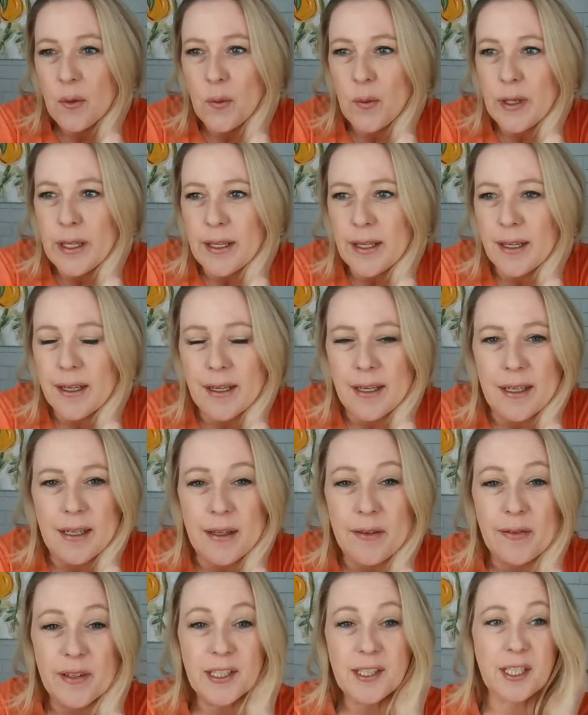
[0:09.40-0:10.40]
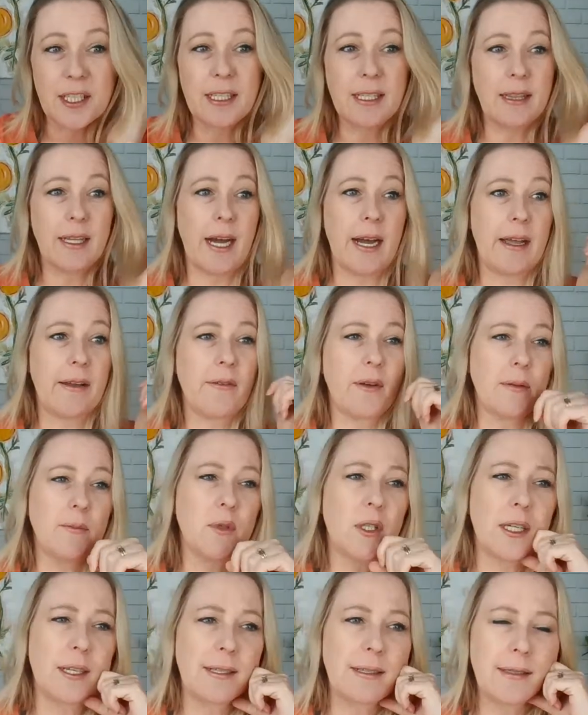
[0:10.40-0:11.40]
We are officially live. I'm
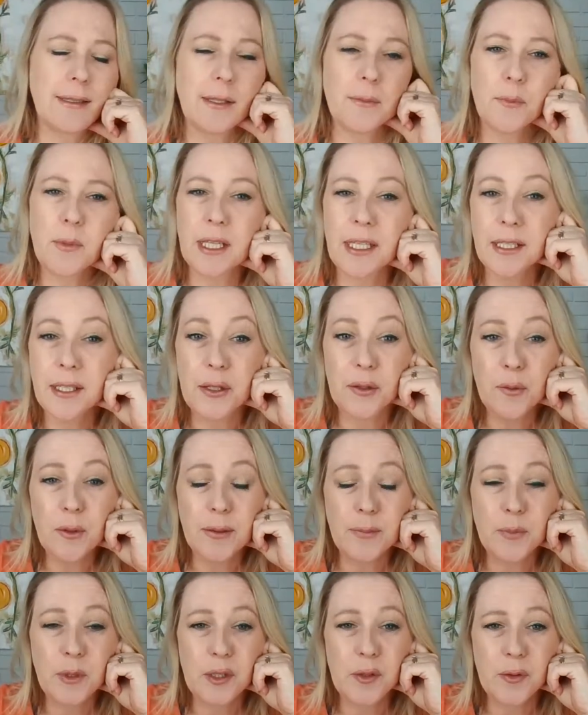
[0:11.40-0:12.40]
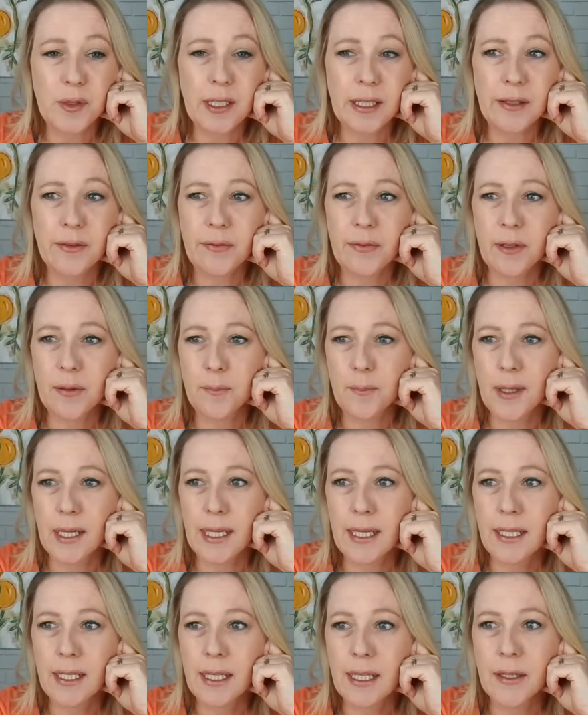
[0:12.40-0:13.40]
trying something new. I'm doing it from
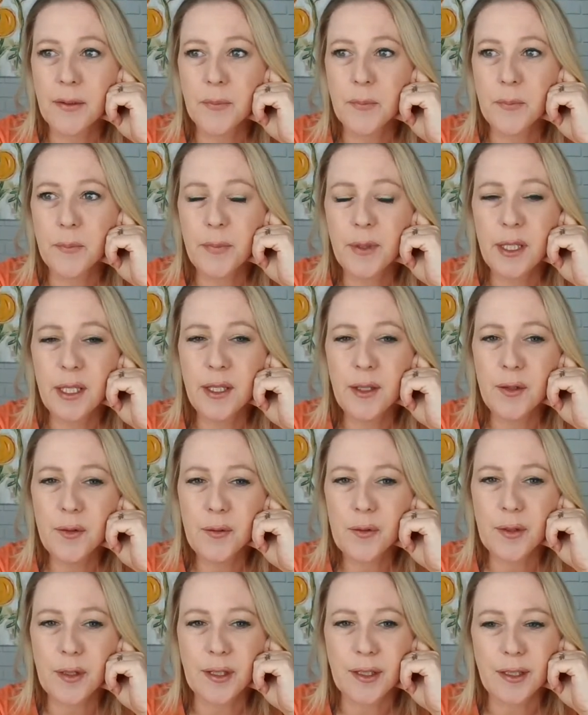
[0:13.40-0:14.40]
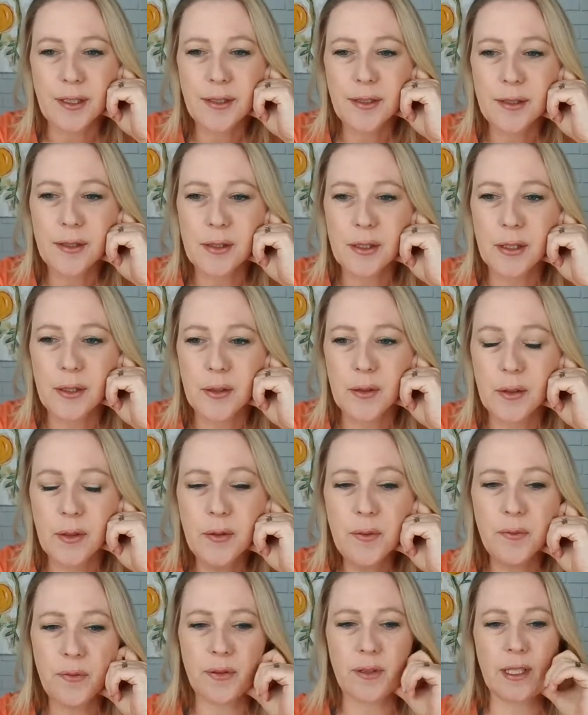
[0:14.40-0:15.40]
my computer, so
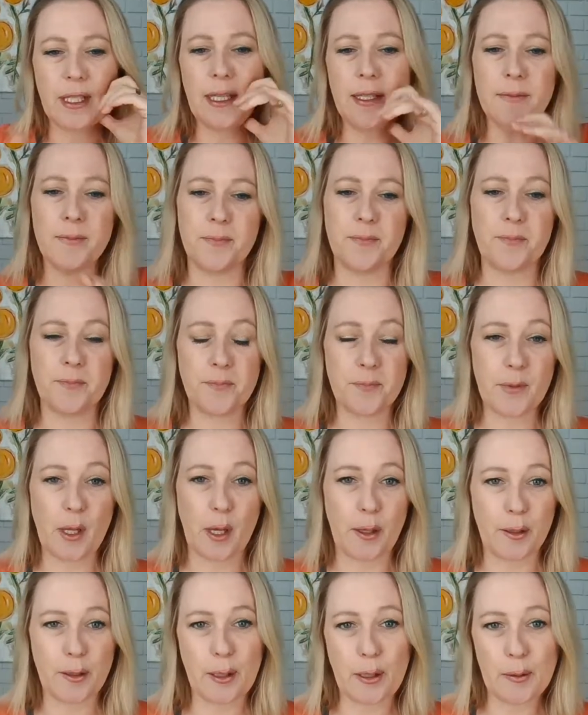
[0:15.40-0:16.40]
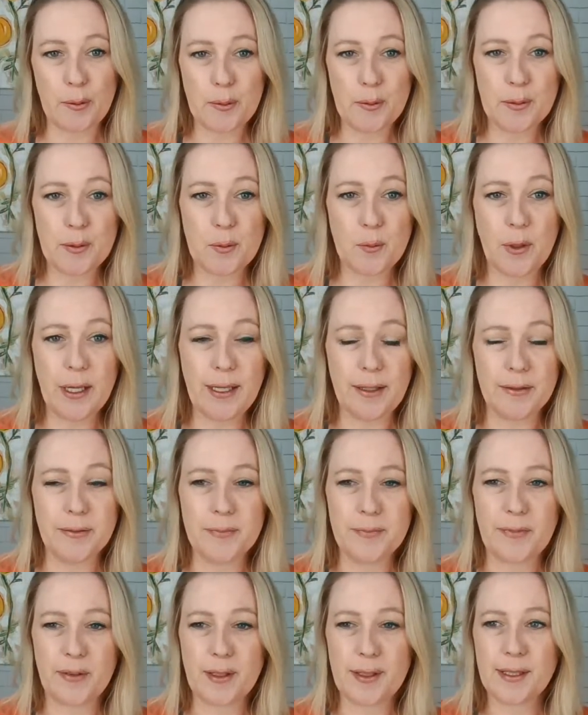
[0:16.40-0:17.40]
hopefully all goes well
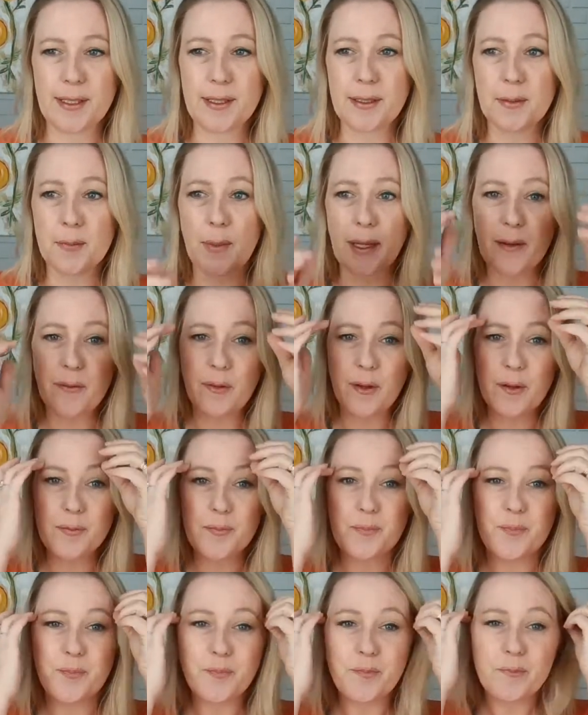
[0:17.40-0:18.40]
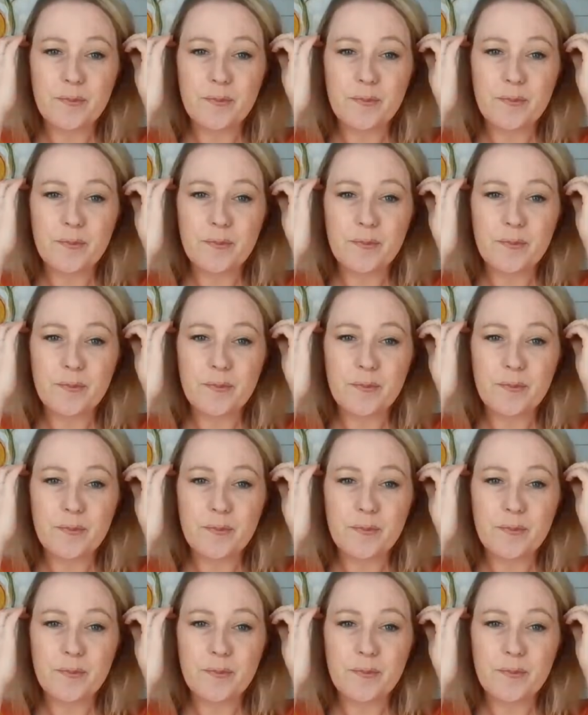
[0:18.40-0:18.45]
versus my phone.